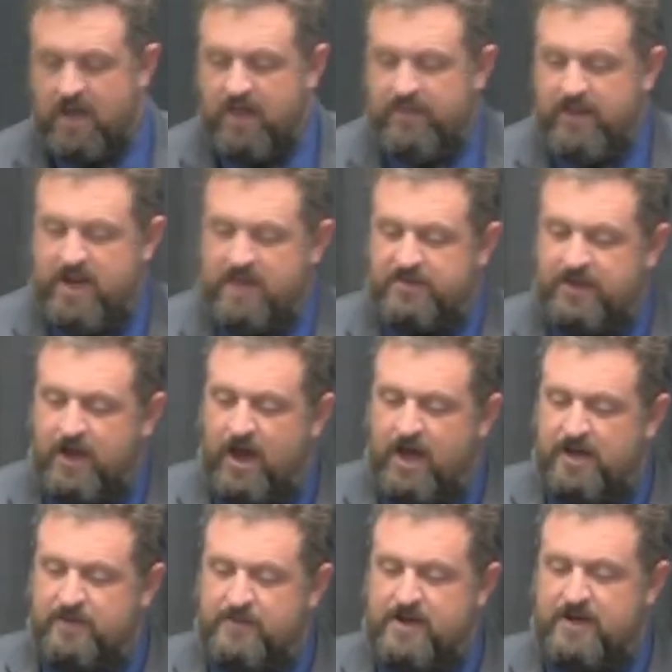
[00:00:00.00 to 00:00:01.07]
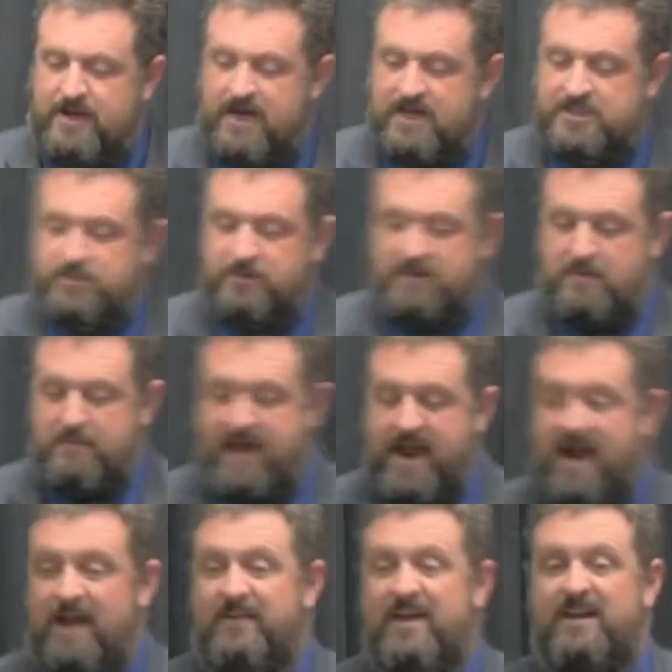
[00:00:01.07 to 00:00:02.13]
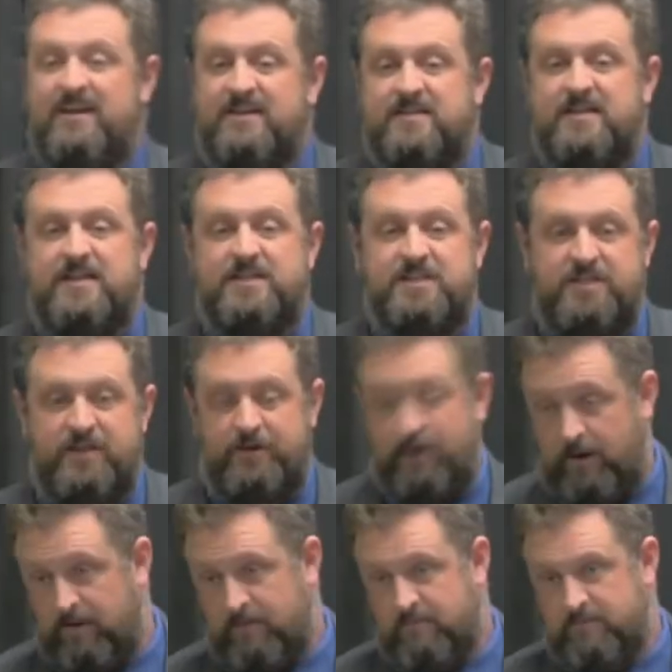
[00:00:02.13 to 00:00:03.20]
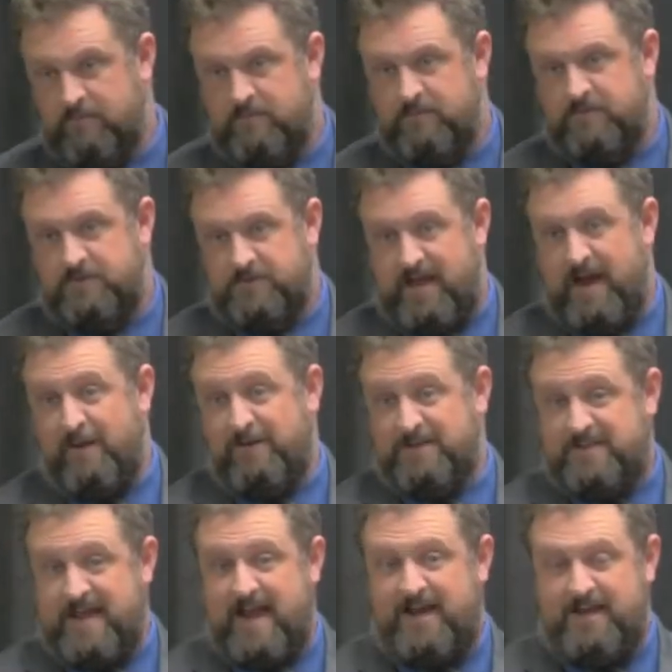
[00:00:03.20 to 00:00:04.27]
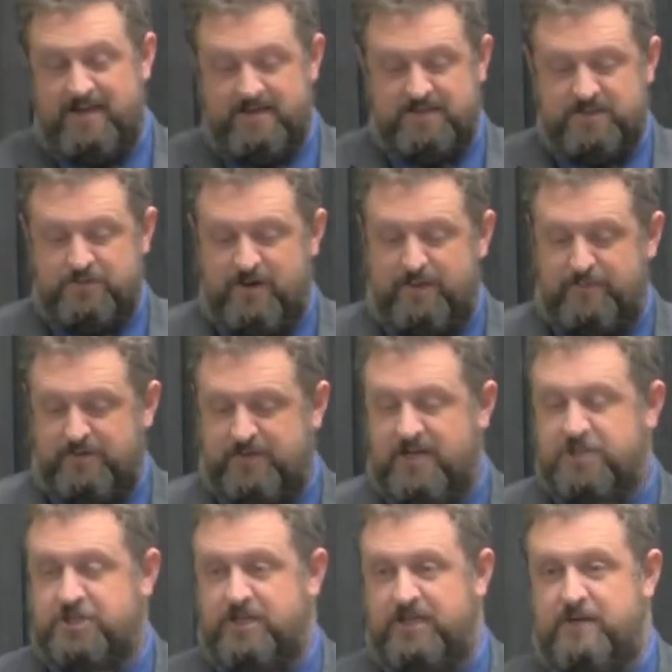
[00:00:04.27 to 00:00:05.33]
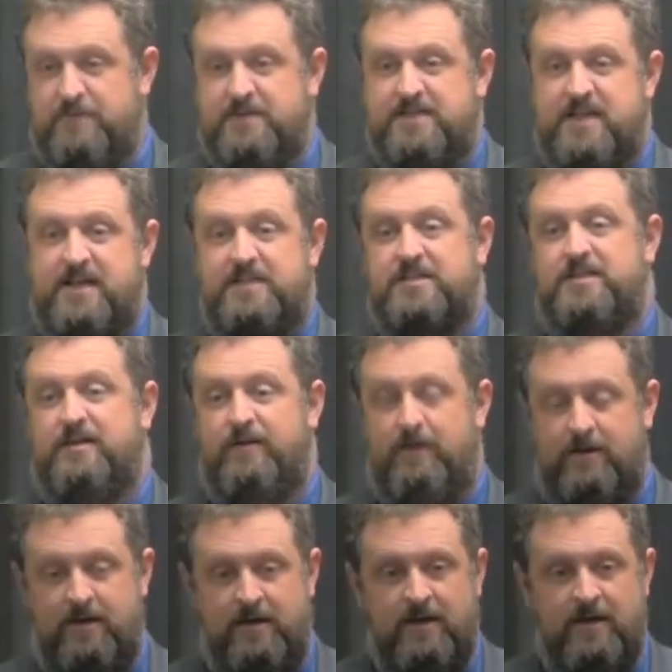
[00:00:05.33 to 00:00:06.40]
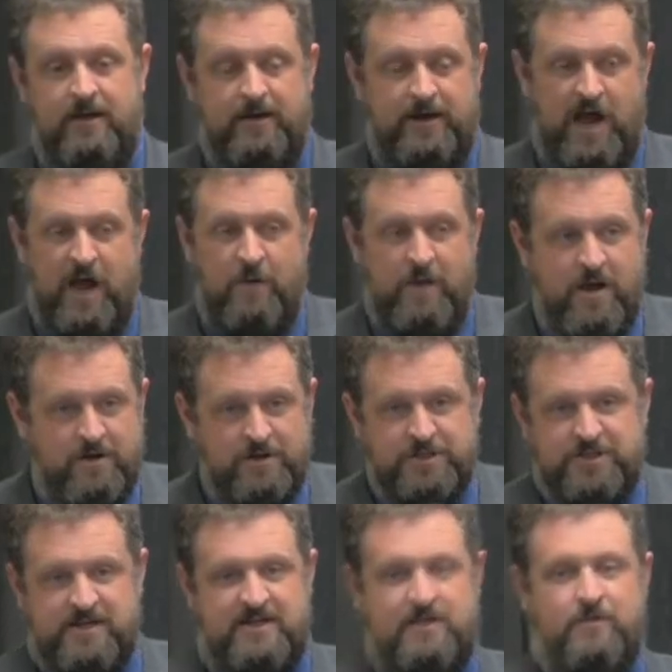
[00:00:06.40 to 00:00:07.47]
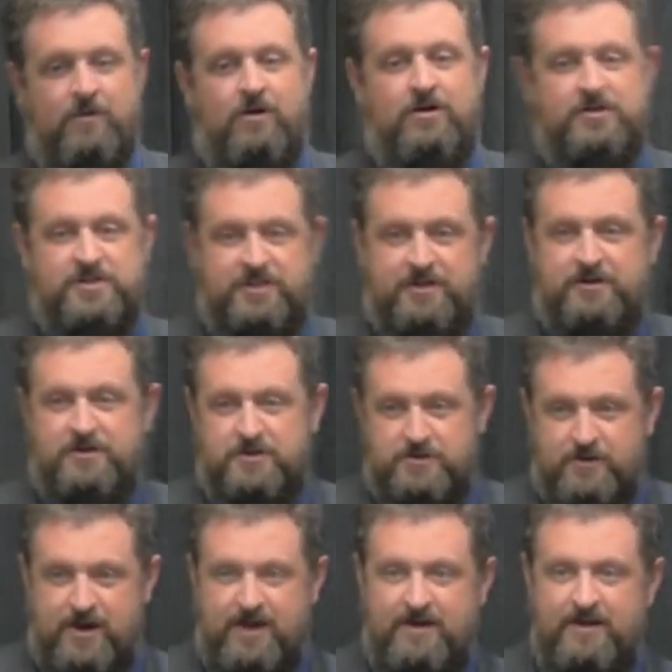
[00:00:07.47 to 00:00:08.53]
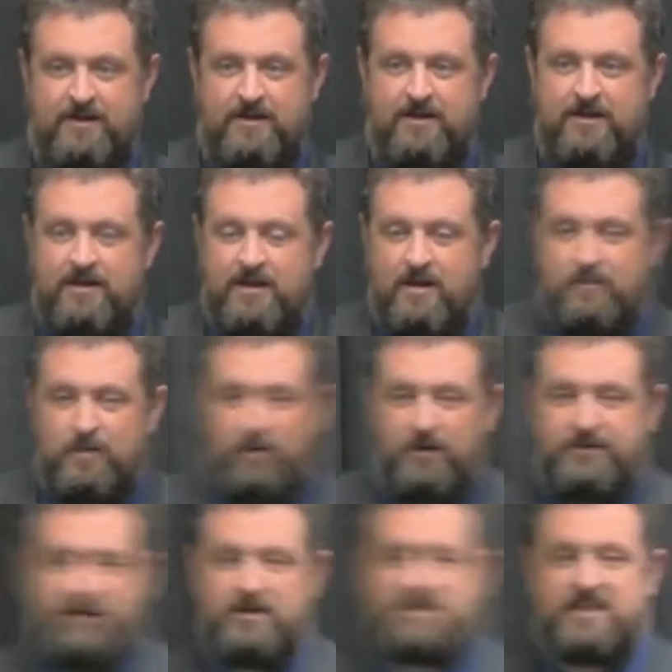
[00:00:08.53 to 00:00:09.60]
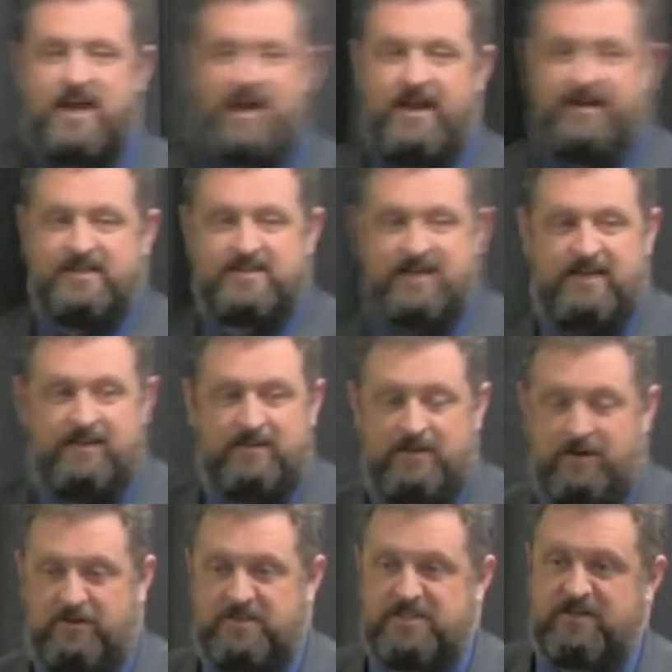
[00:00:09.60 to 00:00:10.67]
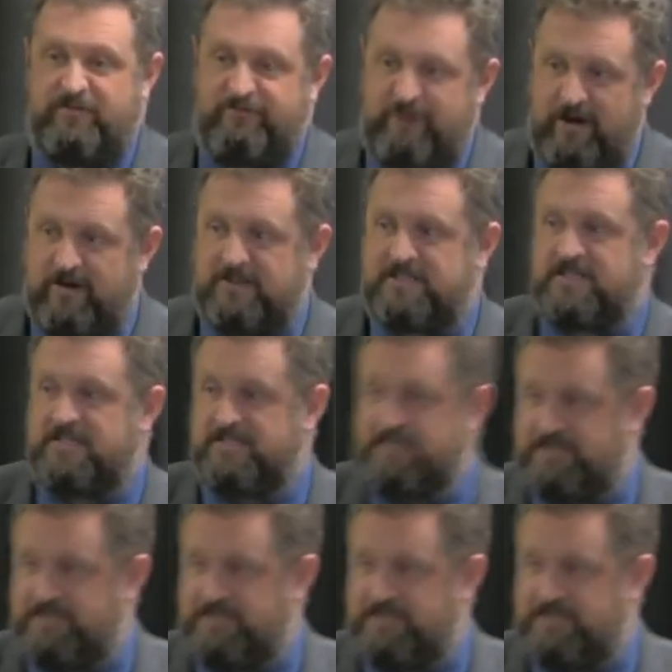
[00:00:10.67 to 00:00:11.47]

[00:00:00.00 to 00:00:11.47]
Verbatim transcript: that he hath gone to be a guest with a man that is a sinner. So that was Zacchaeus' reputation, that he was a sinner. Now, we understand that we're all sinners, right? But what they're saying is that, you know, this is the Pharisees and the